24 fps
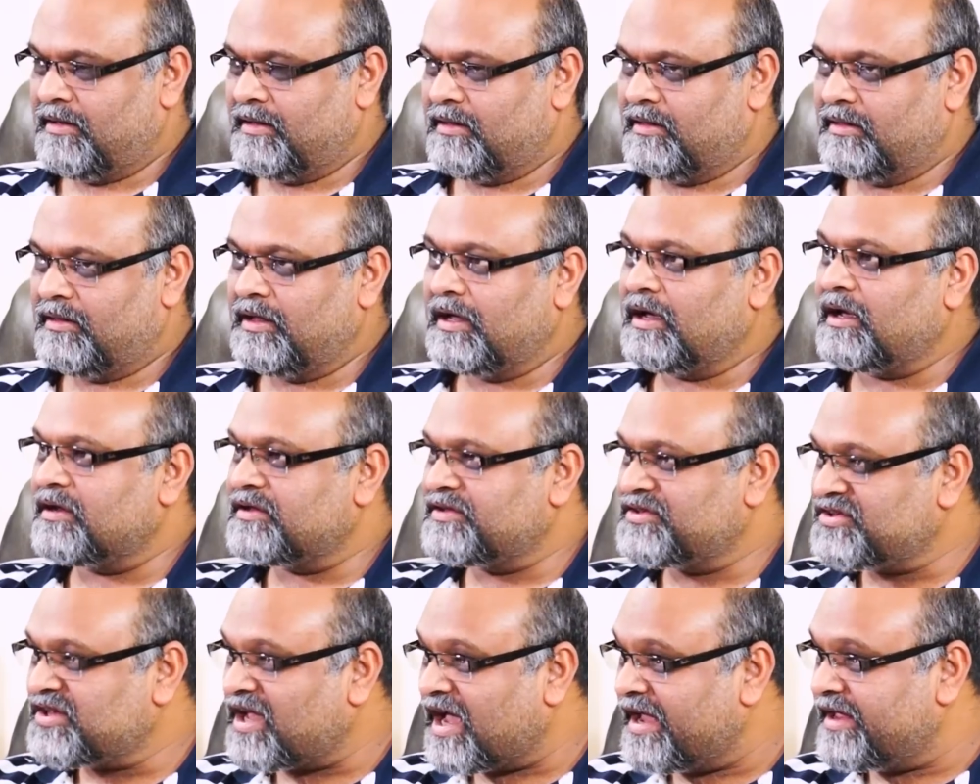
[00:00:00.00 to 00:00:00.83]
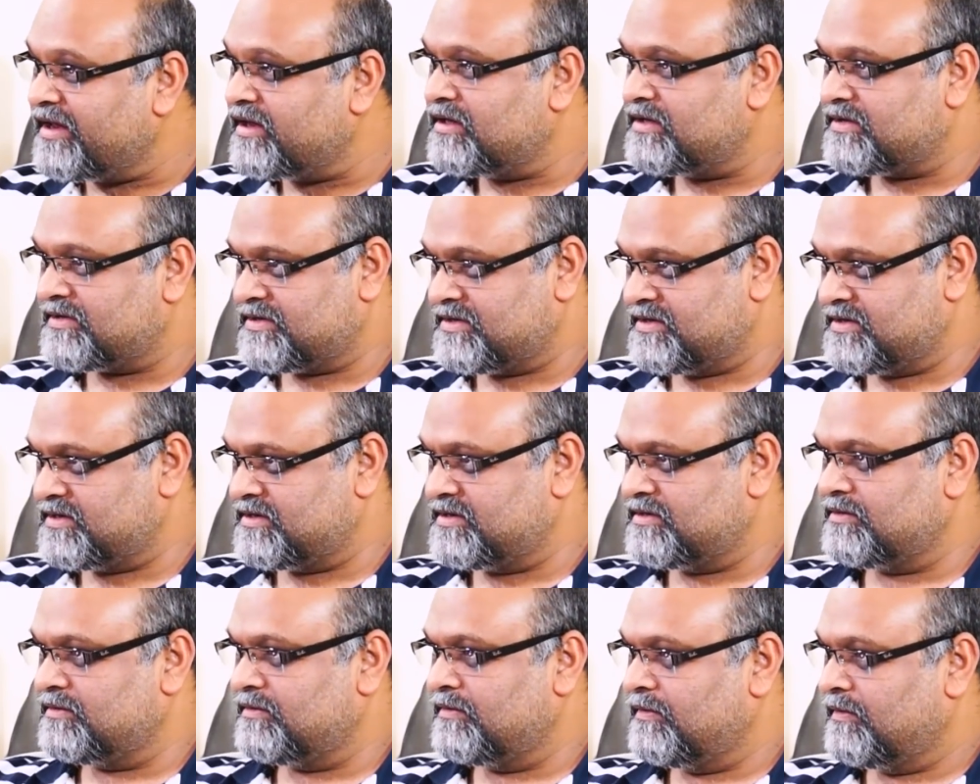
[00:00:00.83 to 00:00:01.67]
they are
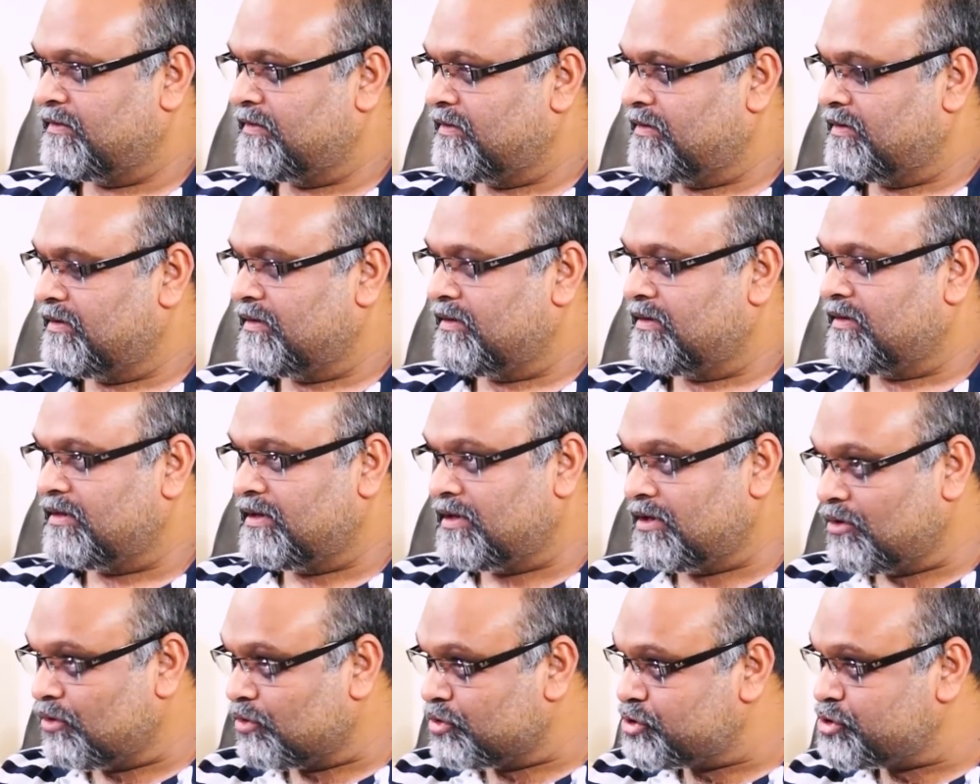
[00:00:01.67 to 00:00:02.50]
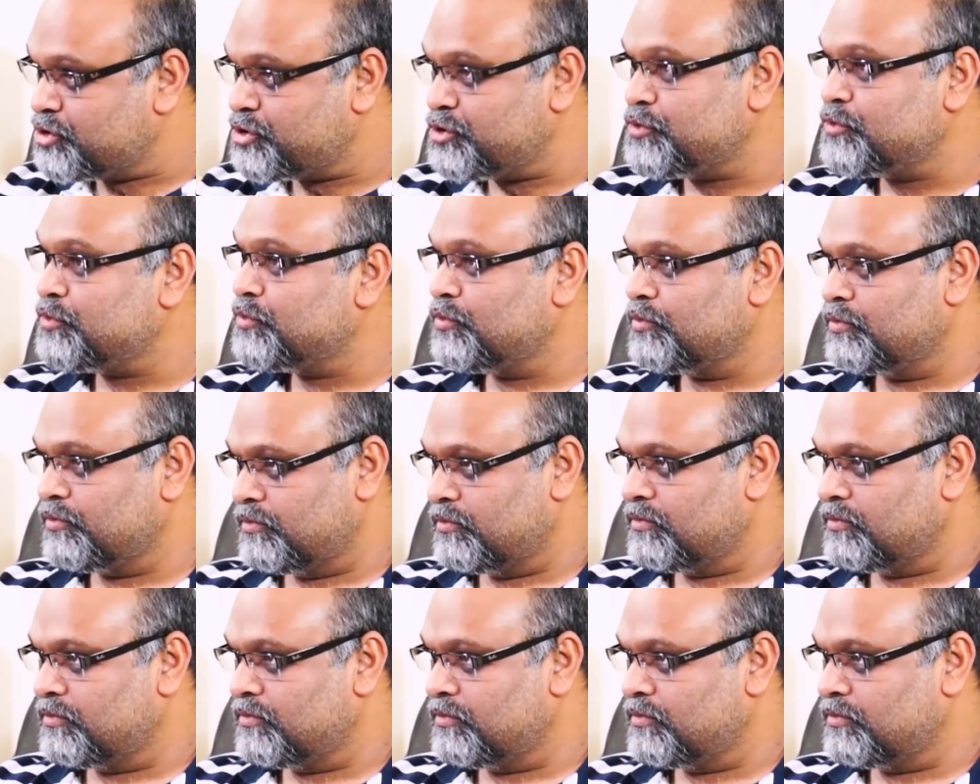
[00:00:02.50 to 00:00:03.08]
Zionists. They're not Jew.